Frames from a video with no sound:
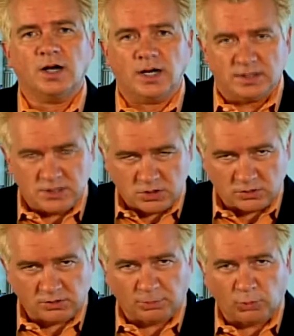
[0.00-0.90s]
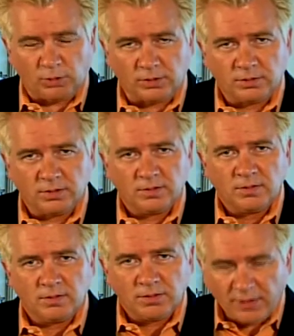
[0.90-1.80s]
I need your support.
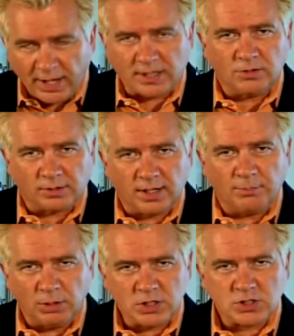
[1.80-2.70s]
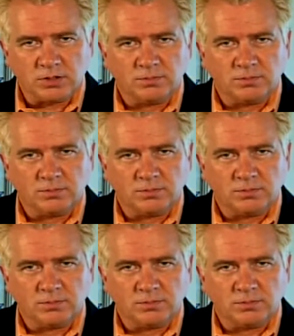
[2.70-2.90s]
Thank you, and God bless you.